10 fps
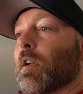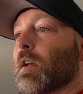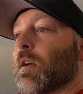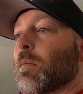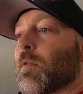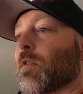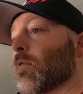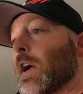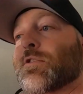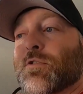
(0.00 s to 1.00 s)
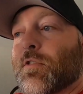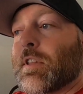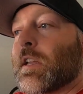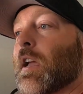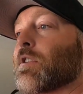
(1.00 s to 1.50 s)
or visors
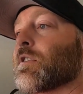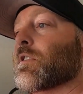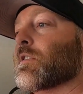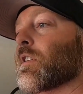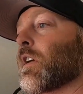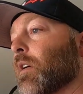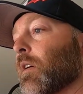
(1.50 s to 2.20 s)
over the gauges,